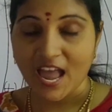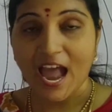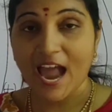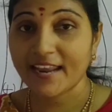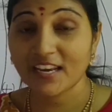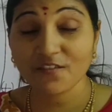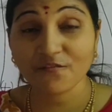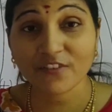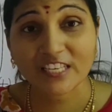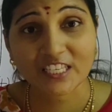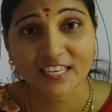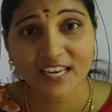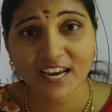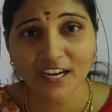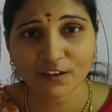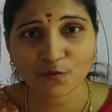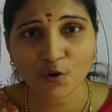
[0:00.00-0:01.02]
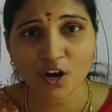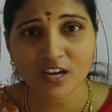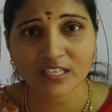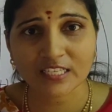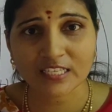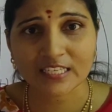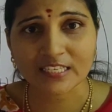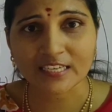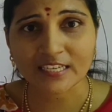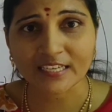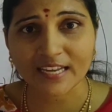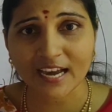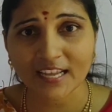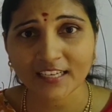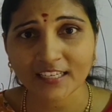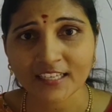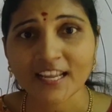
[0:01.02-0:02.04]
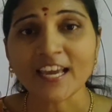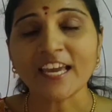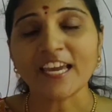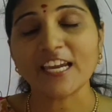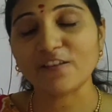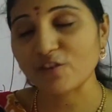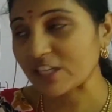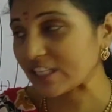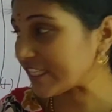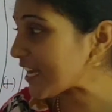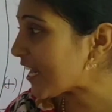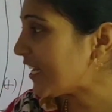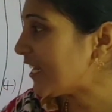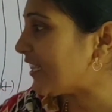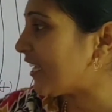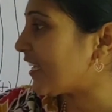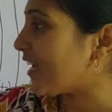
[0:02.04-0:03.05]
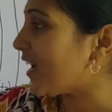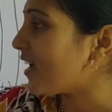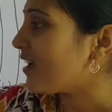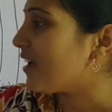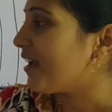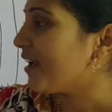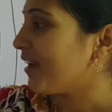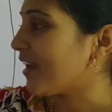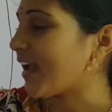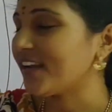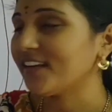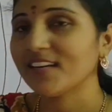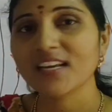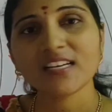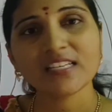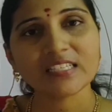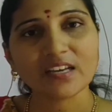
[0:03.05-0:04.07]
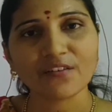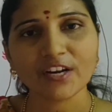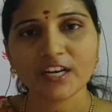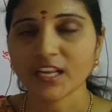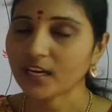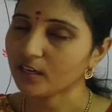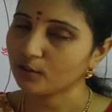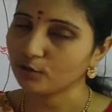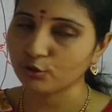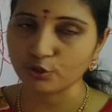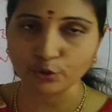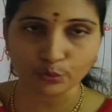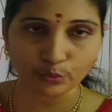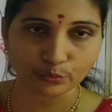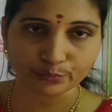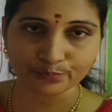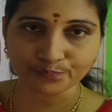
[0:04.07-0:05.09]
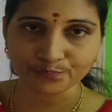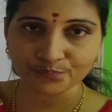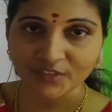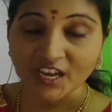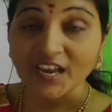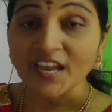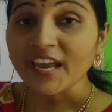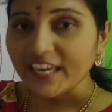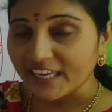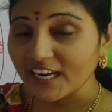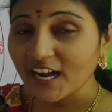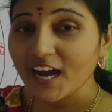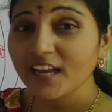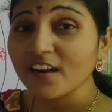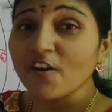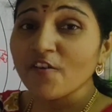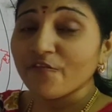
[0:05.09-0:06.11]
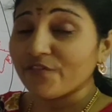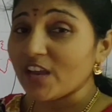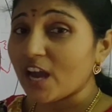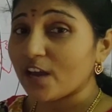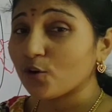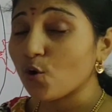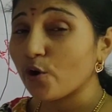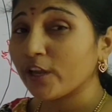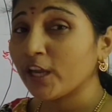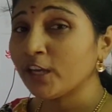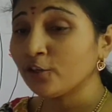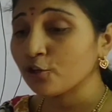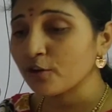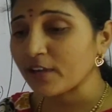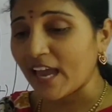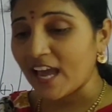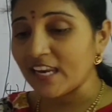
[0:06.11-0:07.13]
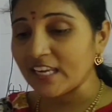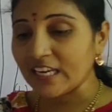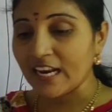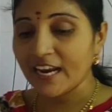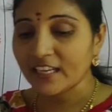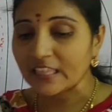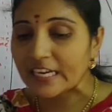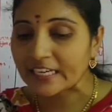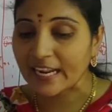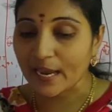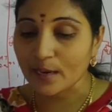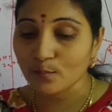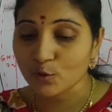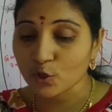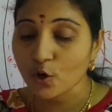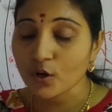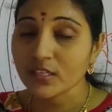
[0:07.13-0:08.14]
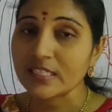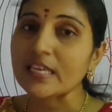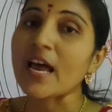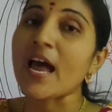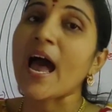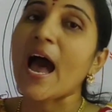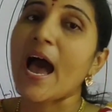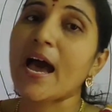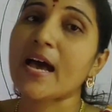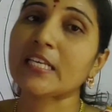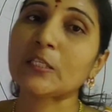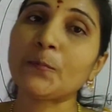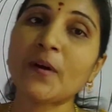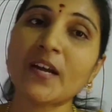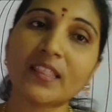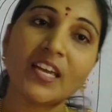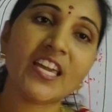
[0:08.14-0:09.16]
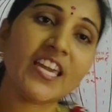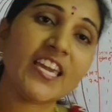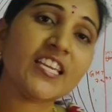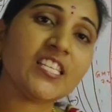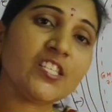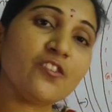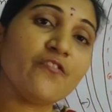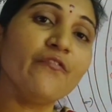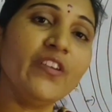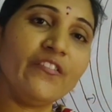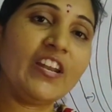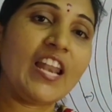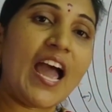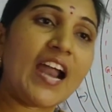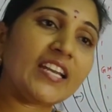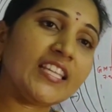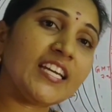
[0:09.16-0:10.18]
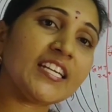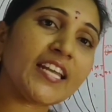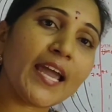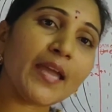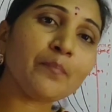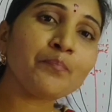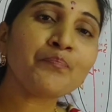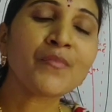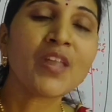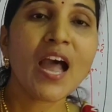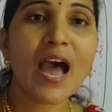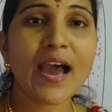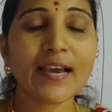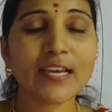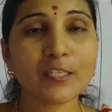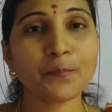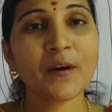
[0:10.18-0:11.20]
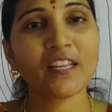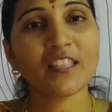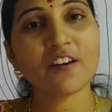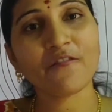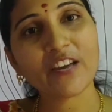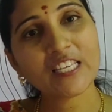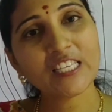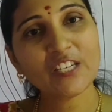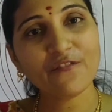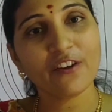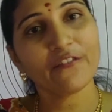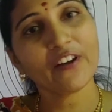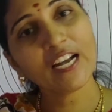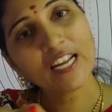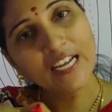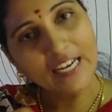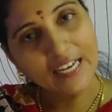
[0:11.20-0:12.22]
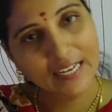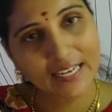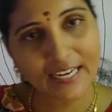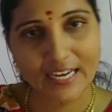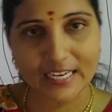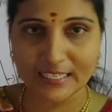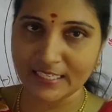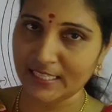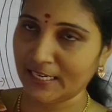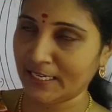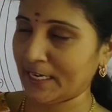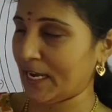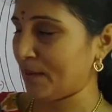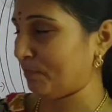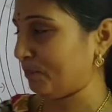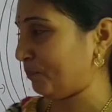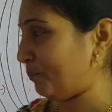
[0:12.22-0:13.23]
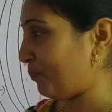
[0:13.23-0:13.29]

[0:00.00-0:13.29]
And in which year it was done? It was done in the year 1972. Here we are going to calculate the time zones. As per the east we will add the time. As per the west we will deduct the time.